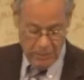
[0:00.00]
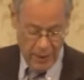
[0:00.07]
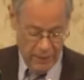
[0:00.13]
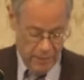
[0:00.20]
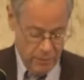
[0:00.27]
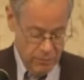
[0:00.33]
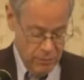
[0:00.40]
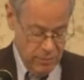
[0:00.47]

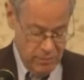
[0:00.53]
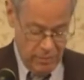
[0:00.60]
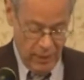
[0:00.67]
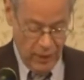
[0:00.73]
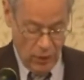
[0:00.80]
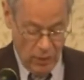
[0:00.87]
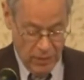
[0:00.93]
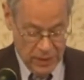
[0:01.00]
by,
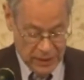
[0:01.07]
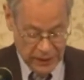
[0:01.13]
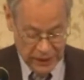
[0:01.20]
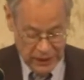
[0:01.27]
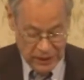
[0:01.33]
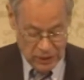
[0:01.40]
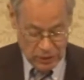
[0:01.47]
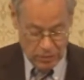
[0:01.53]
by no means the
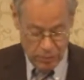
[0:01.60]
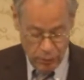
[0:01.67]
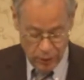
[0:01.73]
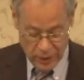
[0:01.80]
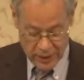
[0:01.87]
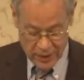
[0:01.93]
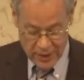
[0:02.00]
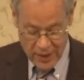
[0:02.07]
least
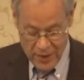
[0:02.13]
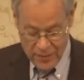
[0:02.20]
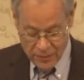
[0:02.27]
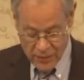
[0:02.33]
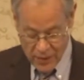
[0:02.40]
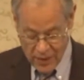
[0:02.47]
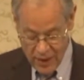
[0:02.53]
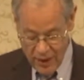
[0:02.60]
important,
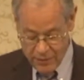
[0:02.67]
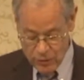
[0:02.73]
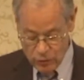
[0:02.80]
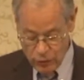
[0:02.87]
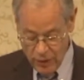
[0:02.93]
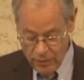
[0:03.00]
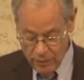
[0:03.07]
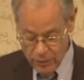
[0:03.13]
Kevin
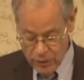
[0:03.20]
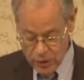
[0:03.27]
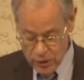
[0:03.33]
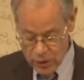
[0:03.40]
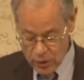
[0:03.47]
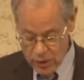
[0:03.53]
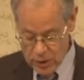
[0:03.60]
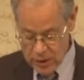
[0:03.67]
Trenberth
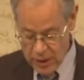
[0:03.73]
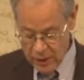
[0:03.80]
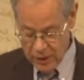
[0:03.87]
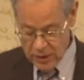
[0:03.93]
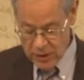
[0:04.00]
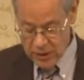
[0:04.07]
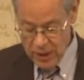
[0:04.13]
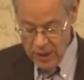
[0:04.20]
is going to tell
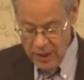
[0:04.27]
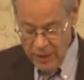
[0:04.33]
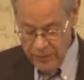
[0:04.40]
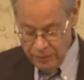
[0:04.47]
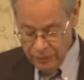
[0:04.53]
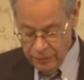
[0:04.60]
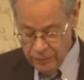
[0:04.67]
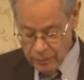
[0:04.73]
us
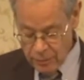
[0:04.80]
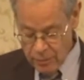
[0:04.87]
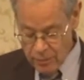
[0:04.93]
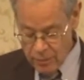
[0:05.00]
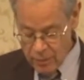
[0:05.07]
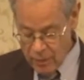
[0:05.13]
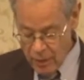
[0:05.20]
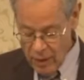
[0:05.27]

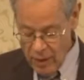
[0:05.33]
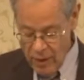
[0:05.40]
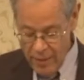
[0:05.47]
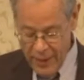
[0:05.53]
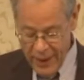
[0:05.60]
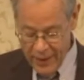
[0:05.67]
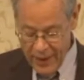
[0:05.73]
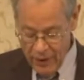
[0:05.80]

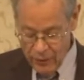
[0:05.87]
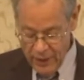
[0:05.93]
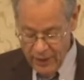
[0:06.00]
about how